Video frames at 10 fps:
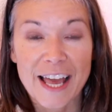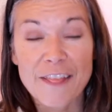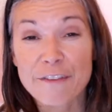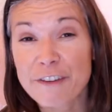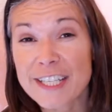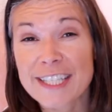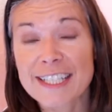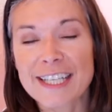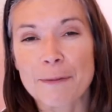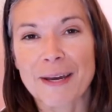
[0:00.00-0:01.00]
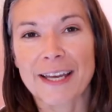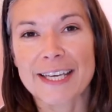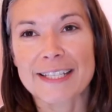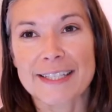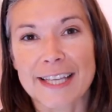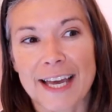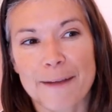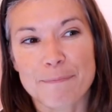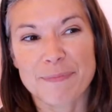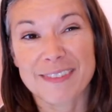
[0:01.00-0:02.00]
And the first thing to think about is
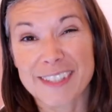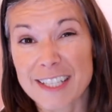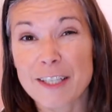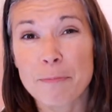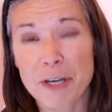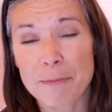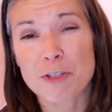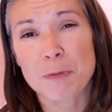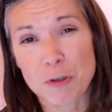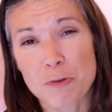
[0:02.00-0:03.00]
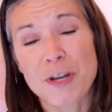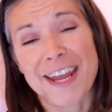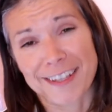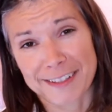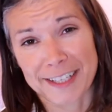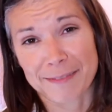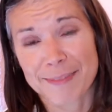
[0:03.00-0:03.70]
that these can pretty much be called anything.